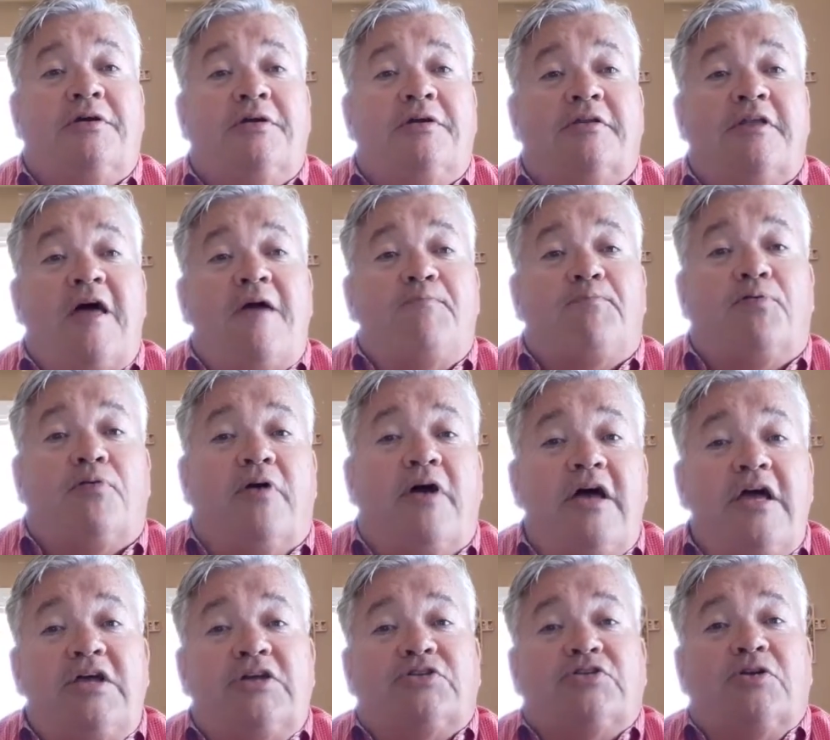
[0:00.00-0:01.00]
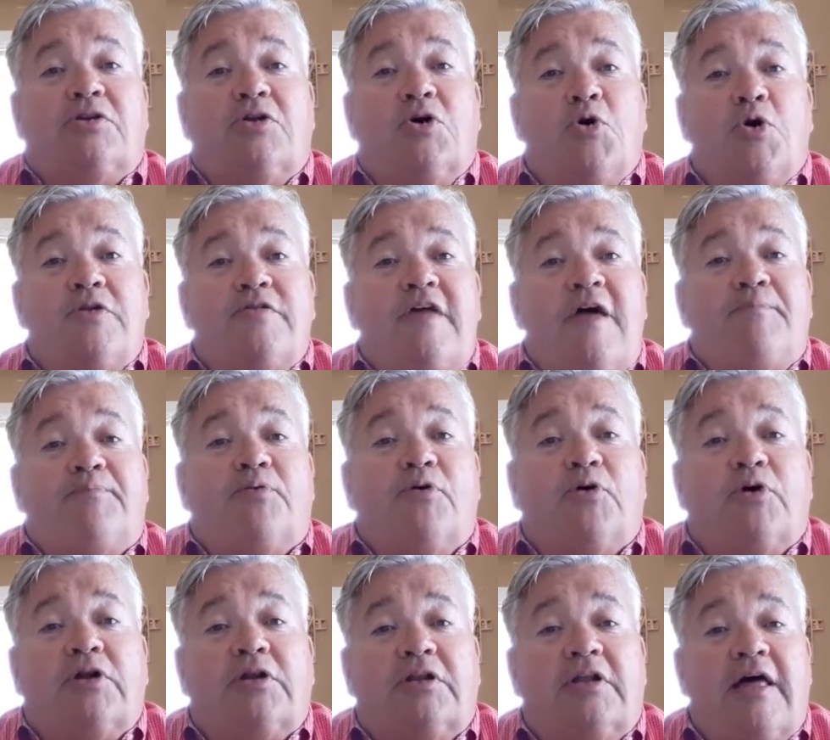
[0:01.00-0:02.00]
They praised the Lord and they
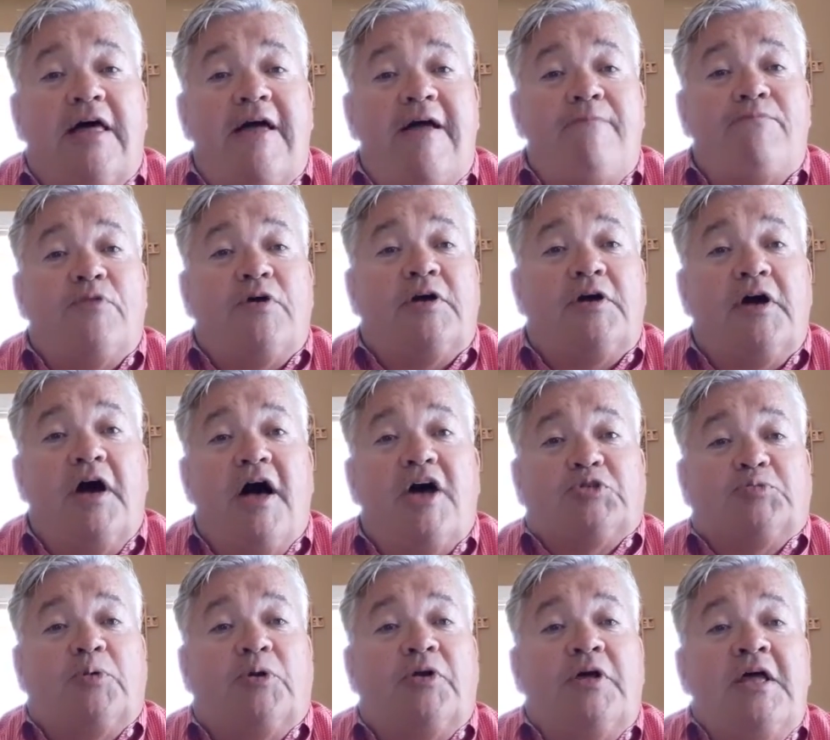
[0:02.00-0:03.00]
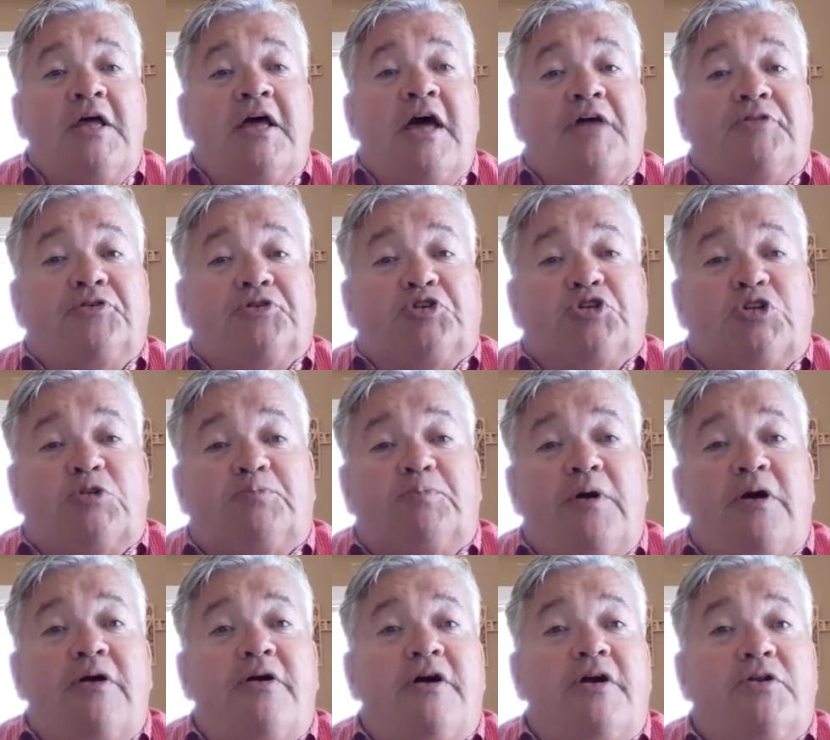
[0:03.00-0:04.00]
proclaimed the gospel, and the
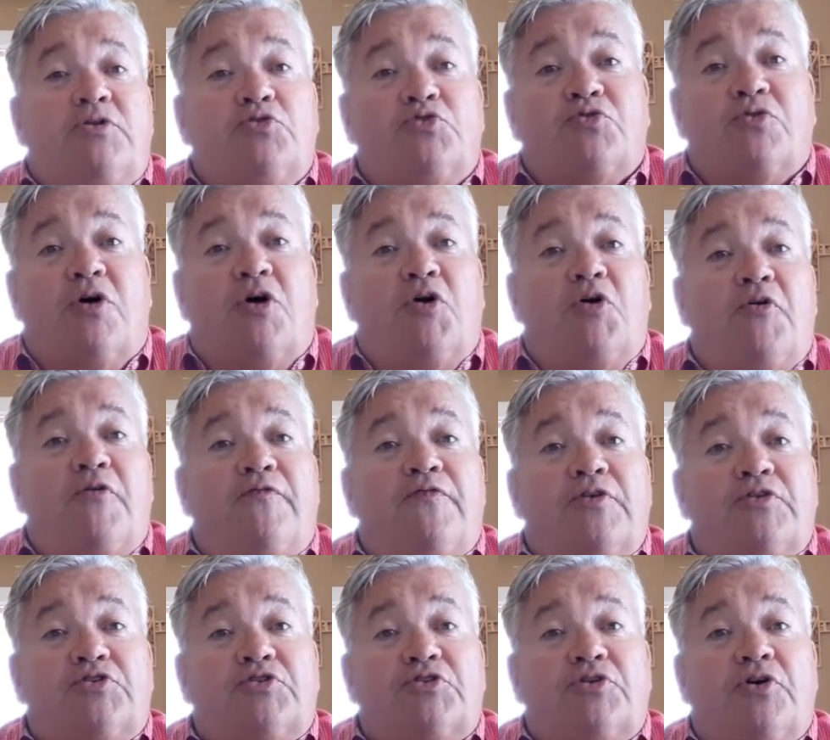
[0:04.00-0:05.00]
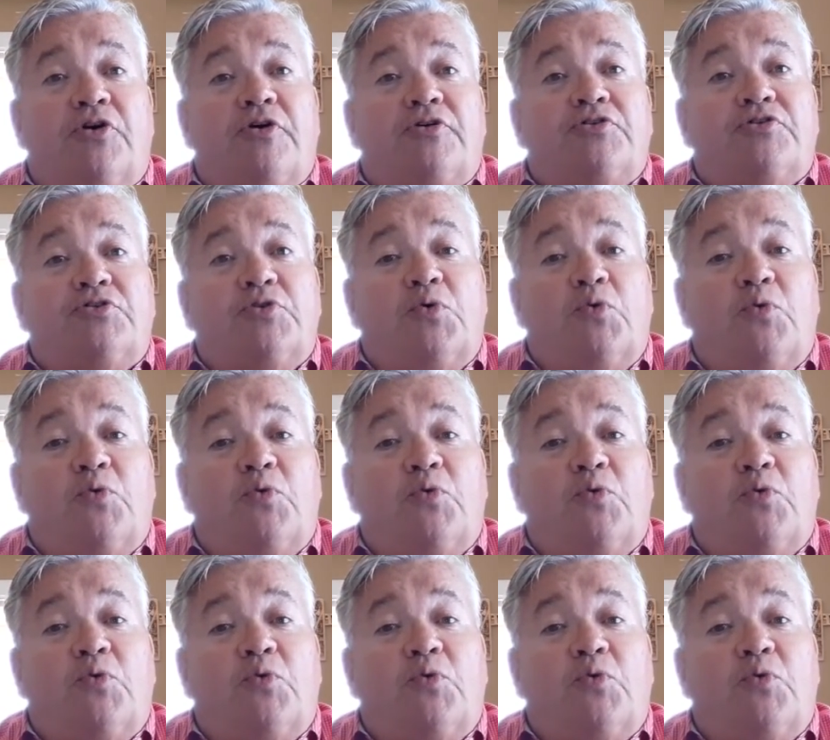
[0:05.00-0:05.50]
Spirit drove the church to